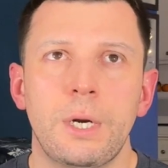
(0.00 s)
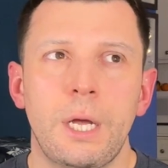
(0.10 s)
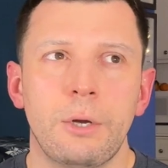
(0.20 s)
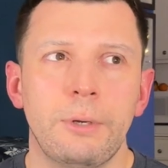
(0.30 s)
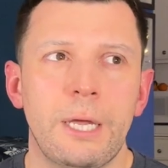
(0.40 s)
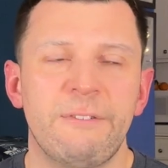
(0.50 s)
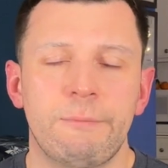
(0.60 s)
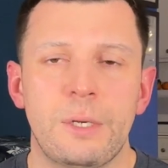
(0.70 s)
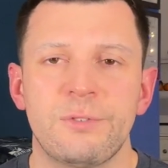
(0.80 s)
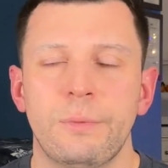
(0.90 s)
I couldn't get
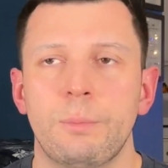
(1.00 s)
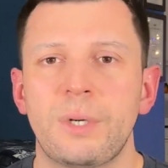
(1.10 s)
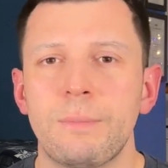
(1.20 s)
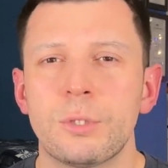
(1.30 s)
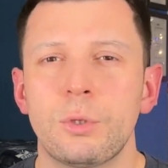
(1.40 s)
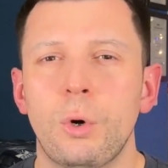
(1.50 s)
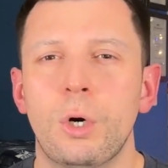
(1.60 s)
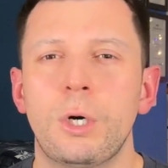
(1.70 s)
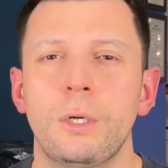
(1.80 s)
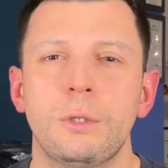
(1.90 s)
information from the prop
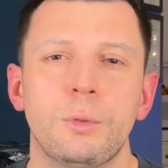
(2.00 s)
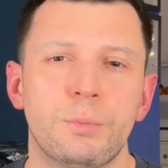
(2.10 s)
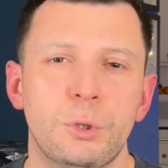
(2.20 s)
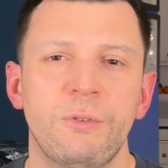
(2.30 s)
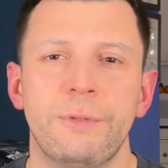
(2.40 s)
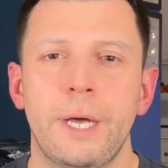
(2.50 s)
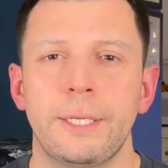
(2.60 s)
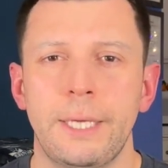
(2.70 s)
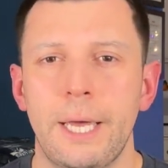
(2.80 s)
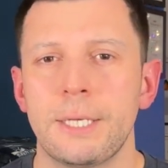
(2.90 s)
store to prove
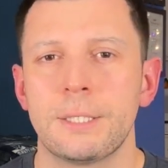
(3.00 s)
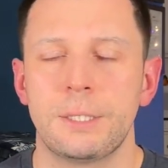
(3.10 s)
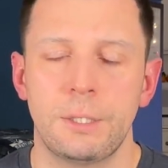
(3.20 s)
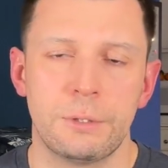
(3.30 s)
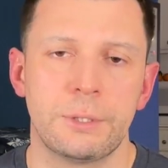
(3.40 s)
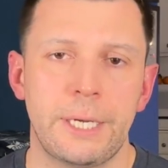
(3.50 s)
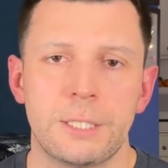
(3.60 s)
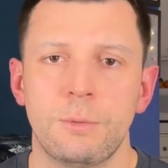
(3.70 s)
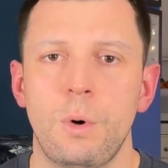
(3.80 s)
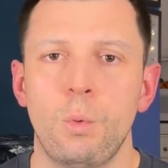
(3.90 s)
that yes, those
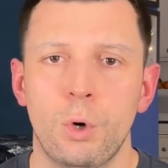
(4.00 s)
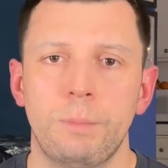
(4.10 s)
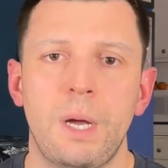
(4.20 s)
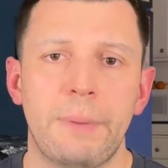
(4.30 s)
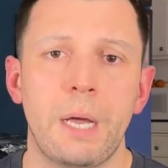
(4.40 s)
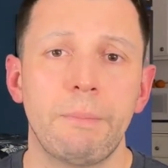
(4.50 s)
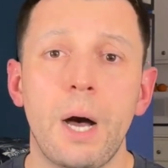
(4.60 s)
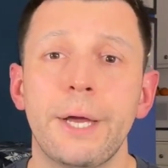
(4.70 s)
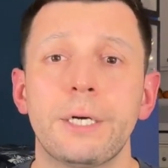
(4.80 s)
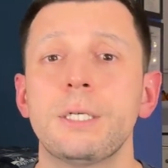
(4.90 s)
glasses were worn by Mike
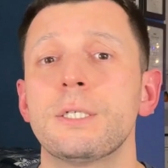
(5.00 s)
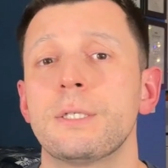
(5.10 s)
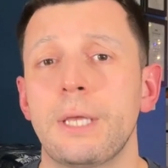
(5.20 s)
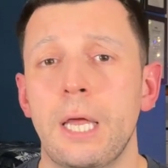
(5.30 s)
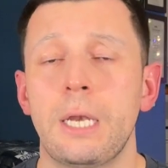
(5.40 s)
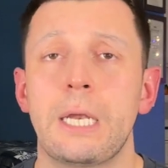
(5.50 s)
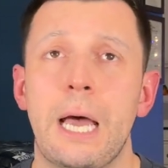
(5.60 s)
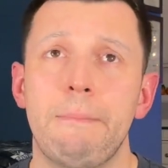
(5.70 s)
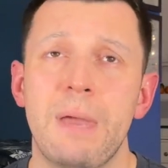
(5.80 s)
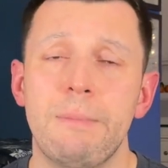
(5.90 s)
Myers. Then
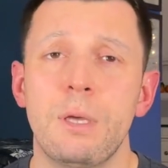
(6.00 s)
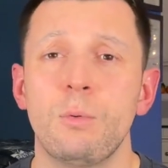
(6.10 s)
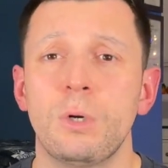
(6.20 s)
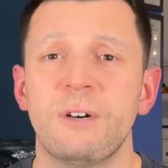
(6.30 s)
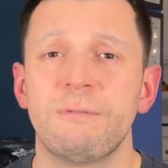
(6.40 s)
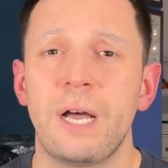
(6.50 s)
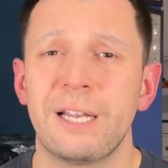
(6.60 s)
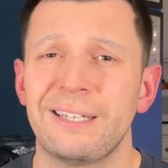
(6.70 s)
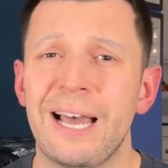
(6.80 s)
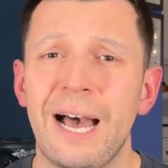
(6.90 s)
I maybe would have
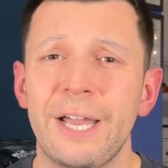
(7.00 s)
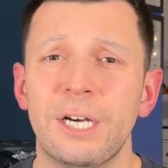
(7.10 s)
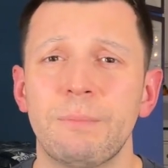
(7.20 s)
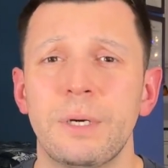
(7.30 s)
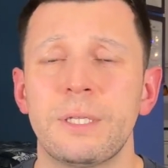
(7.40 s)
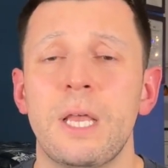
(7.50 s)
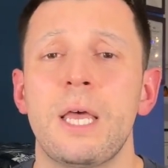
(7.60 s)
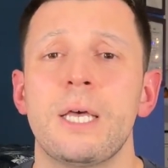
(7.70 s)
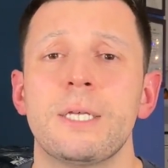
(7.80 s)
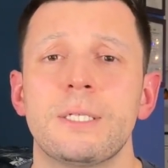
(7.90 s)
gotten higher, but
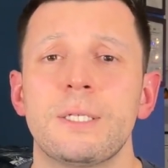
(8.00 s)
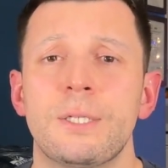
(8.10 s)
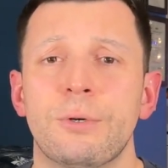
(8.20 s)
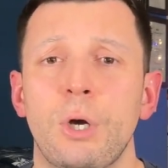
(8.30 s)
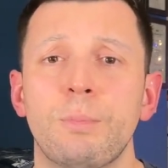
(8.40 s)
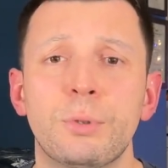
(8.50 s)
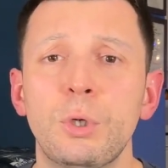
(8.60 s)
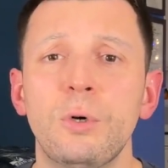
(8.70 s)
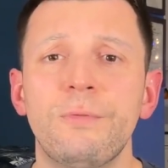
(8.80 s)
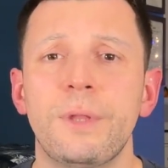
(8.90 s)
since there were no
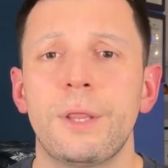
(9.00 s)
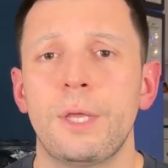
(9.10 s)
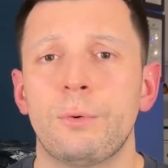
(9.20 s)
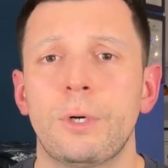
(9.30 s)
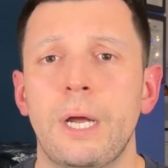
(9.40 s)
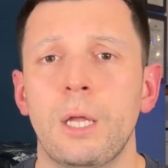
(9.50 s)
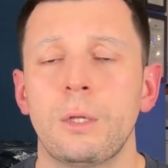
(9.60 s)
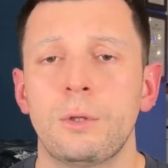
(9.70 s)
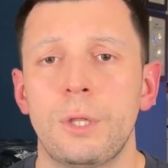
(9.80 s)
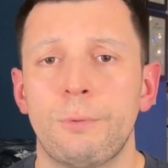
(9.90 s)
proof that they were
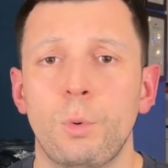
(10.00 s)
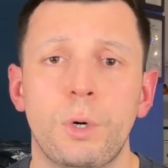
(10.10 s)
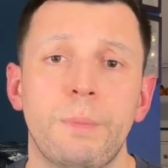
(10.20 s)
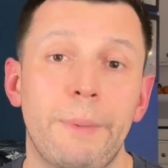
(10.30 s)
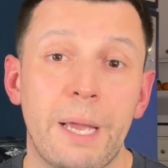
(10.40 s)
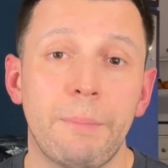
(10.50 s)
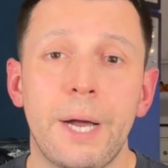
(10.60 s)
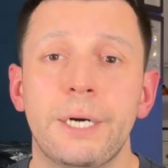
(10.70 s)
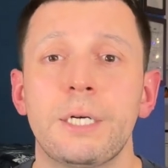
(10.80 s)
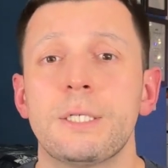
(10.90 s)
worn by Mike
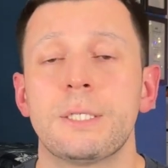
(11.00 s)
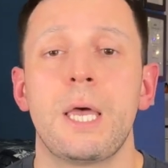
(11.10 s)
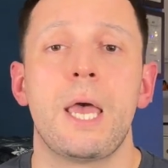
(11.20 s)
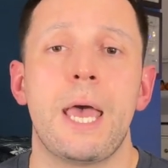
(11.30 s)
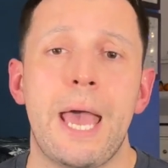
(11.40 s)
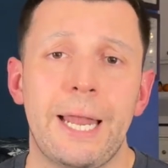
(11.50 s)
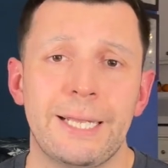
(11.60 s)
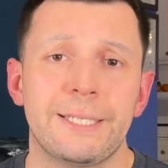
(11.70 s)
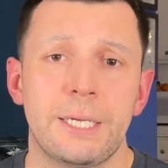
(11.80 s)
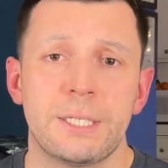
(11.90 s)
Myers, and it
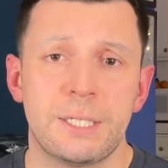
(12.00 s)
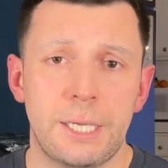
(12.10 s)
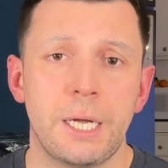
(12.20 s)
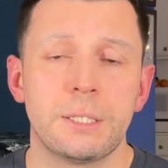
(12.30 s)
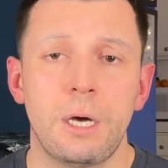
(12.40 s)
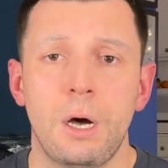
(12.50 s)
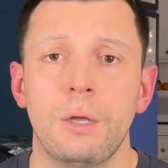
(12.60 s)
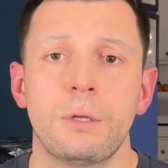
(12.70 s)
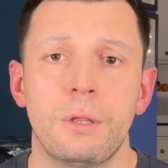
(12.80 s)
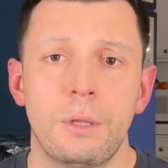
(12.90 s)
says stunt
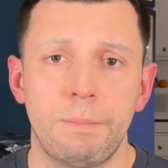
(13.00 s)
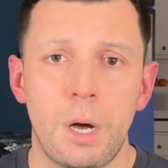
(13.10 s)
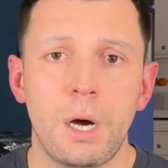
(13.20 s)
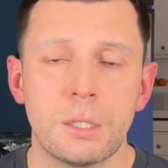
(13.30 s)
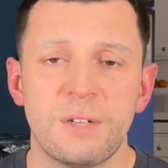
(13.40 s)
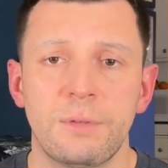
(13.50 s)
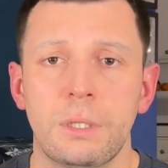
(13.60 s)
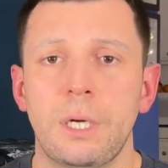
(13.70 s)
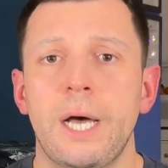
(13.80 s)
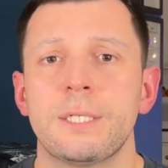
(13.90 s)
on the box of the
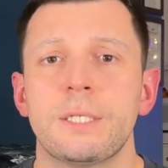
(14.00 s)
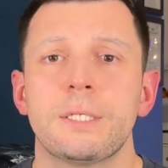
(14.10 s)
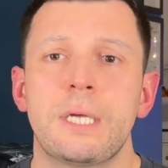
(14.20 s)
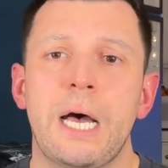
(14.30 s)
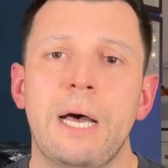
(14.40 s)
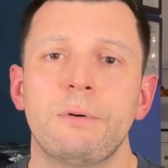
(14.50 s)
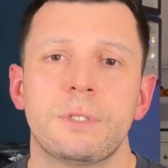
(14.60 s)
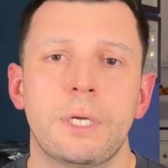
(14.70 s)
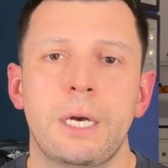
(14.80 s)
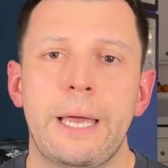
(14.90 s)
glasses, I was
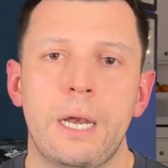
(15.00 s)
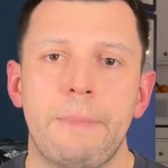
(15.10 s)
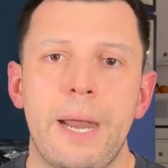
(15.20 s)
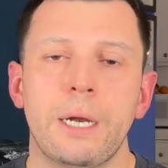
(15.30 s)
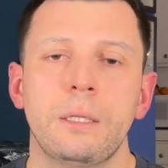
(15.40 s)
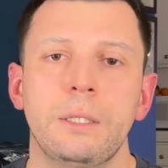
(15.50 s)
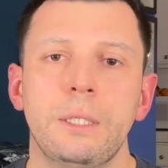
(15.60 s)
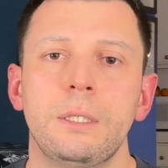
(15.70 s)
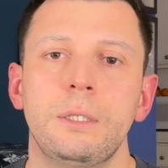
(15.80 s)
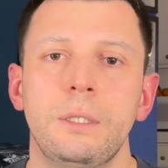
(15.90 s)
kind of automatically,
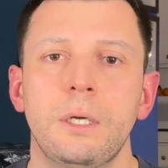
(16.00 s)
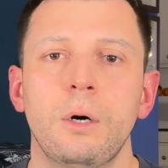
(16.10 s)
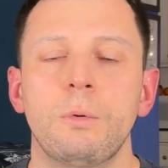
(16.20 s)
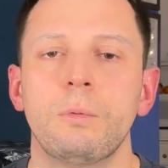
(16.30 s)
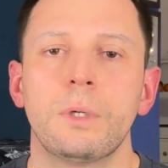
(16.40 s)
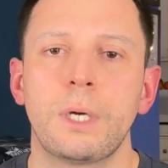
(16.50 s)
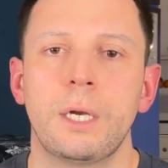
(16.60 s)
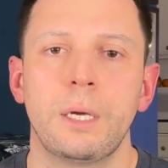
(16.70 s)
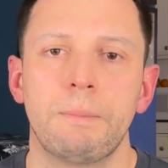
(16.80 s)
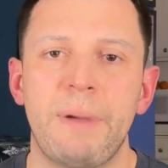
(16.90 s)
you know, kind
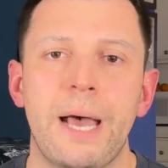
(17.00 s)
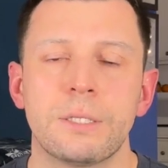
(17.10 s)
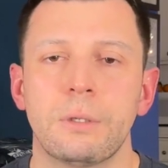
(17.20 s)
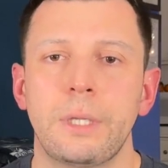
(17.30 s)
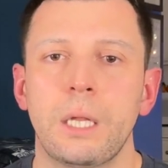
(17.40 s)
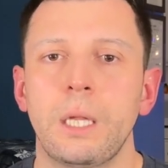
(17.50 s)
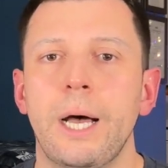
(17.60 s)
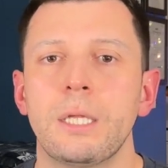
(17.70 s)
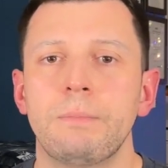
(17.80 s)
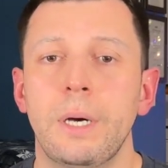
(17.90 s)
of passed on that
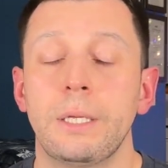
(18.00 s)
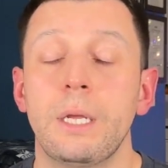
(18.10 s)
lot. But